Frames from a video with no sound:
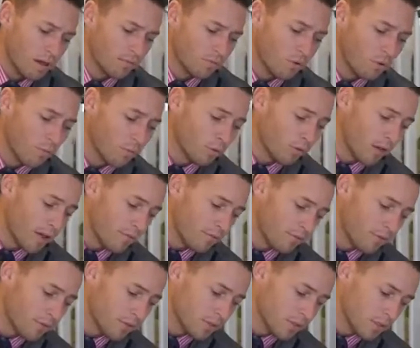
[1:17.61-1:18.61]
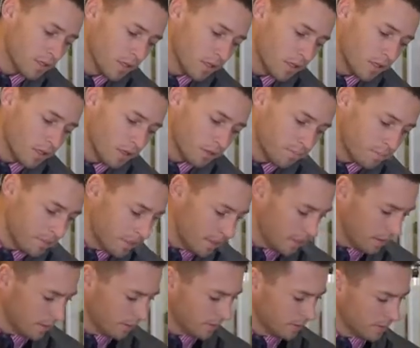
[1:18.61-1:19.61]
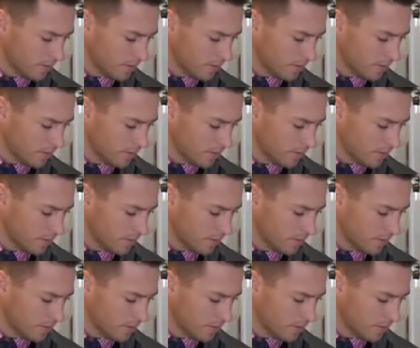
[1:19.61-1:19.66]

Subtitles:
normal grapefruit, a lot bigger.